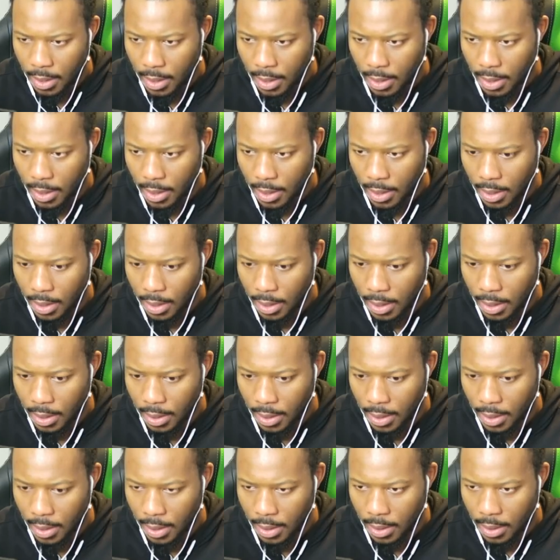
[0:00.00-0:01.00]

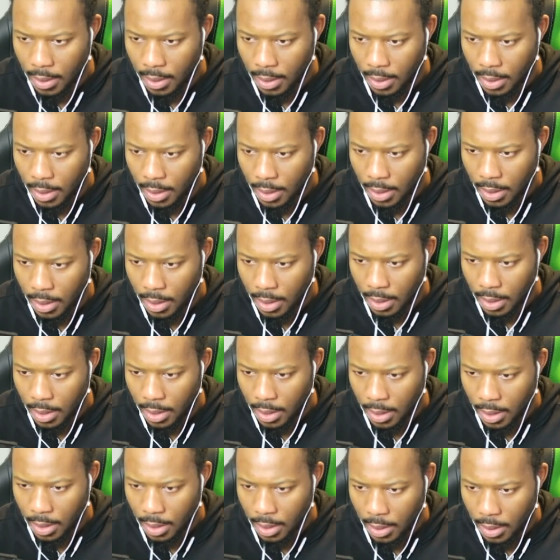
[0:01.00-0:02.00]
Uh,
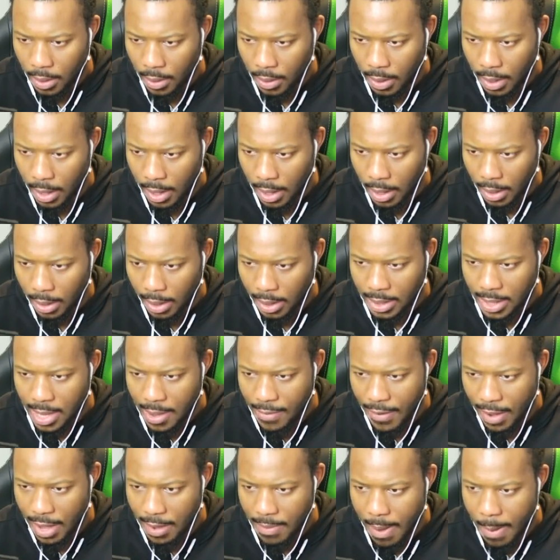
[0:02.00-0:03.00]
okay, let's see
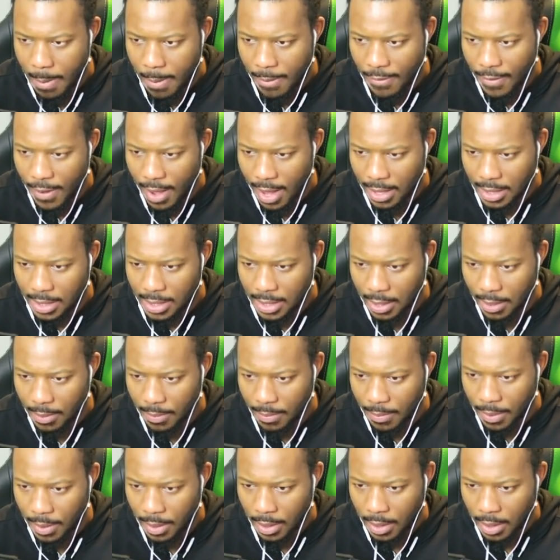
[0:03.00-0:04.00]
if I can maybe find
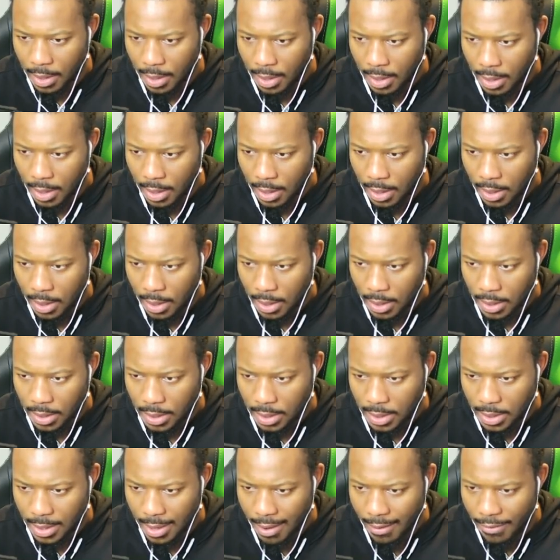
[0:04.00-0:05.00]
some
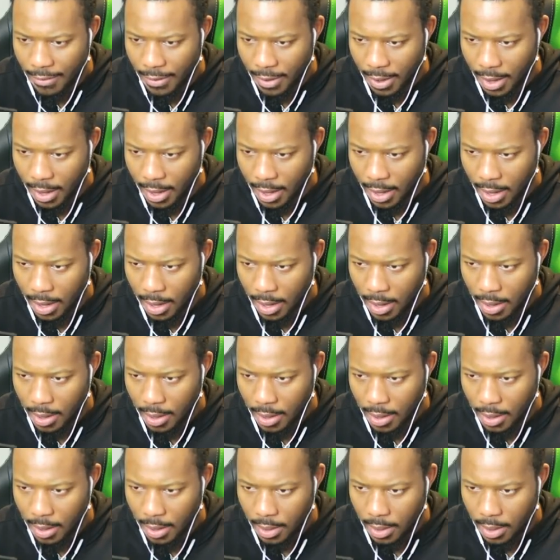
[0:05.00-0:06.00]
stuff here.
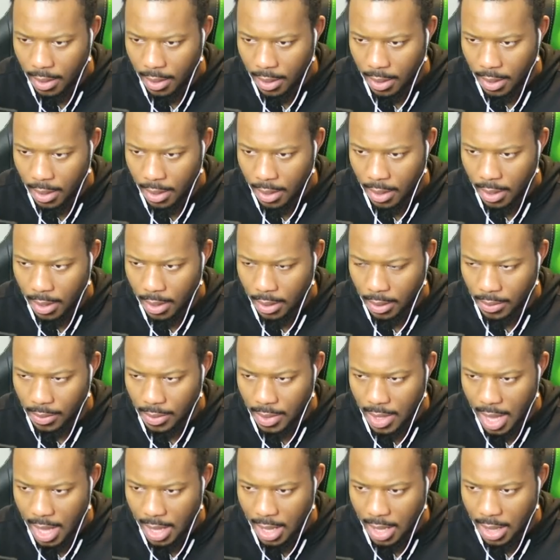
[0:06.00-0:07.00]

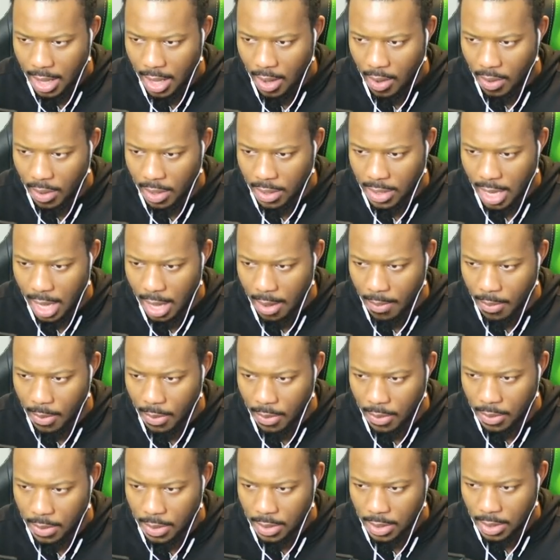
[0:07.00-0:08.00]
See anything on the
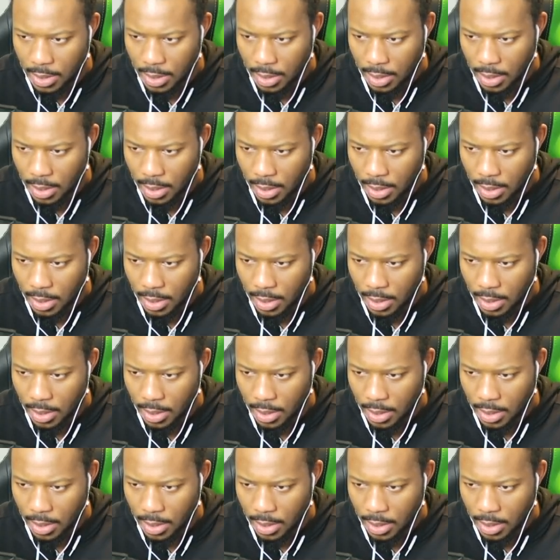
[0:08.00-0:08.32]
tables?